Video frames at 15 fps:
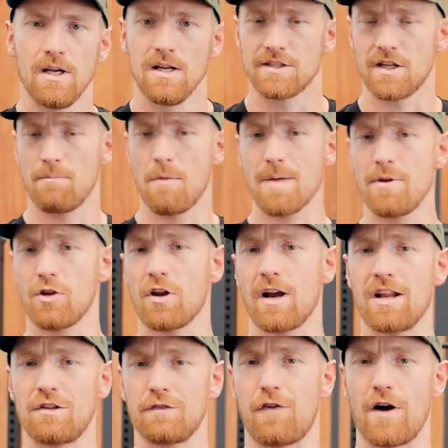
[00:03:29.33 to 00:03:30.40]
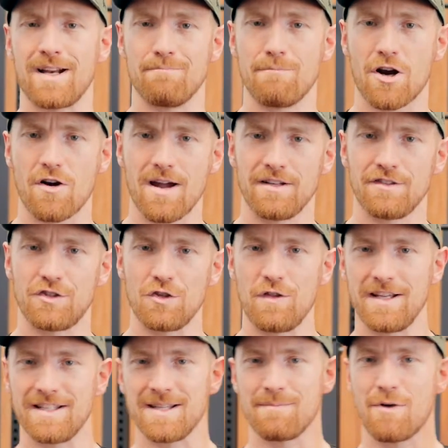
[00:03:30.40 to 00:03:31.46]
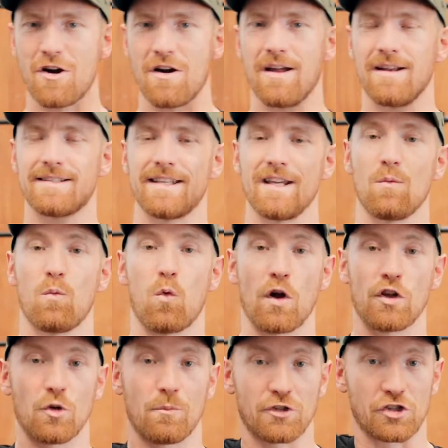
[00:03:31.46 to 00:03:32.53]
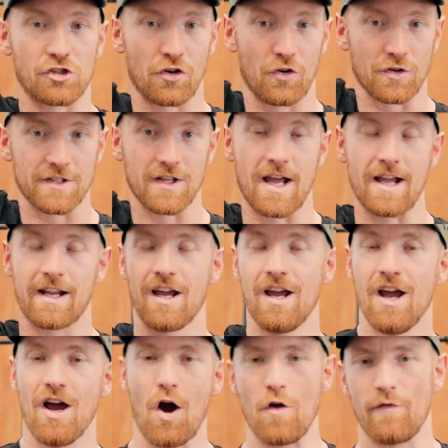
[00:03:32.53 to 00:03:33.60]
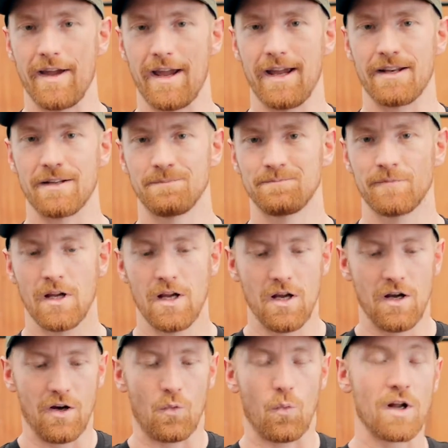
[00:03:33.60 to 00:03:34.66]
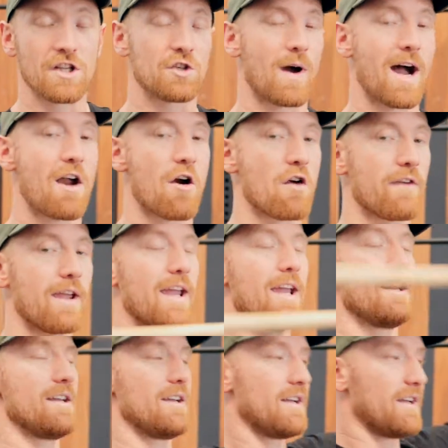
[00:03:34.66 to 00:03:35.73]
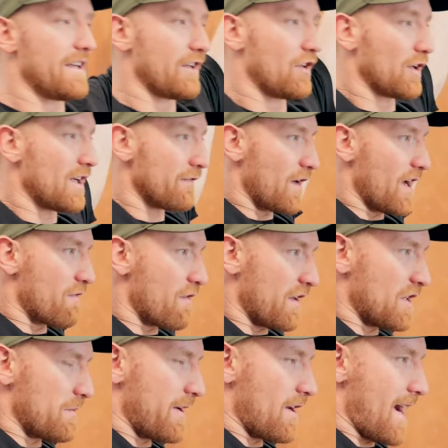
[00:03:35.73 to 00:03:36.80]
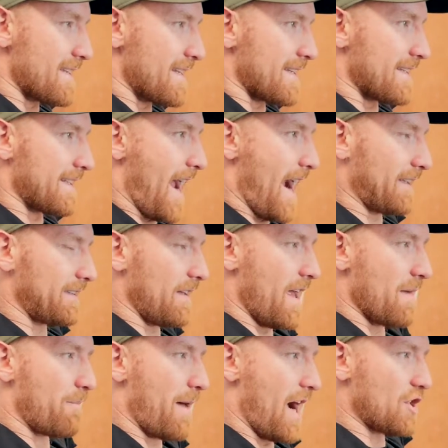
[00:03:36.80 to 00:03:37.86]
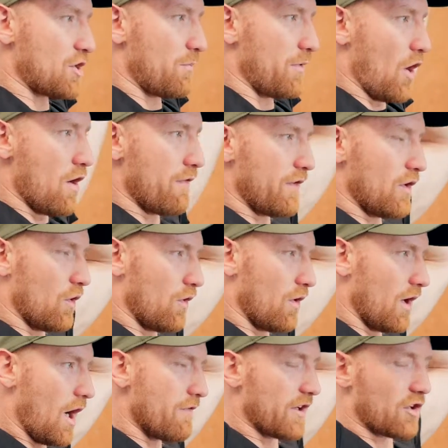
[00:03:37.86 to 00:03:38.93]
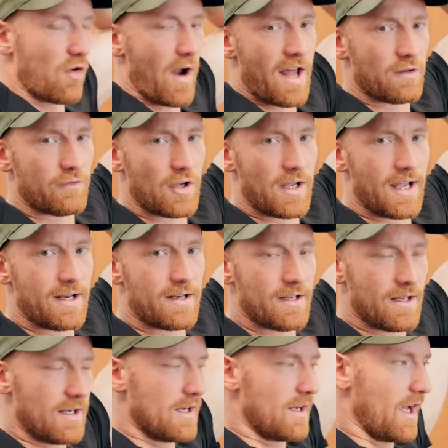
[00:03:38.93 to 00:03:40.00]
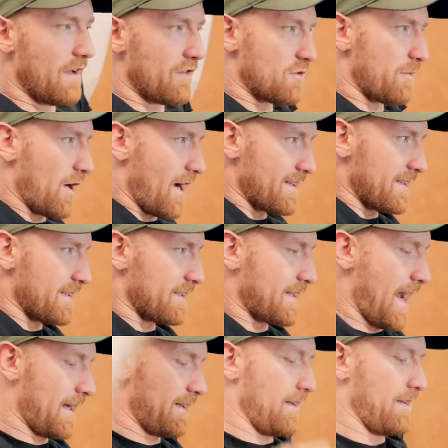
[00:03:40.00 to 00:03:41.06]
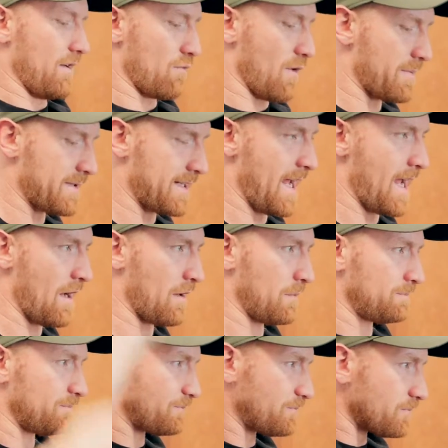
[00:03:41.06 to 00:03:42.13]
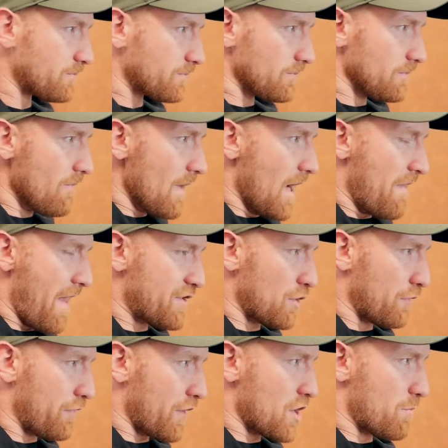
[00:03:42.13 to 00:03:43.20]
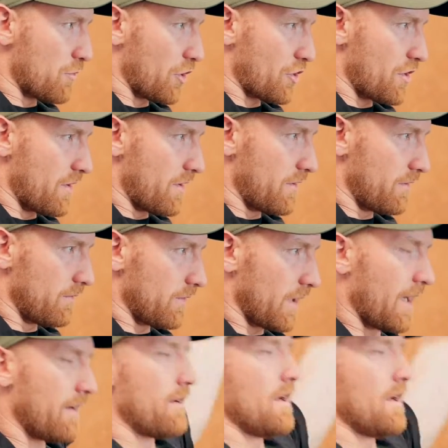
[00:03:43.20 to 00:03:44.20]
So it might be a good idea to find a mirror and do these in the mirror and see what your position looks like overhead. Once you are overhead, you're looking for everything to be nice and stacked. That bar should be over the crown of your head. Everything should be nice and stacked, the ribs down, and that's your finished position. Okay?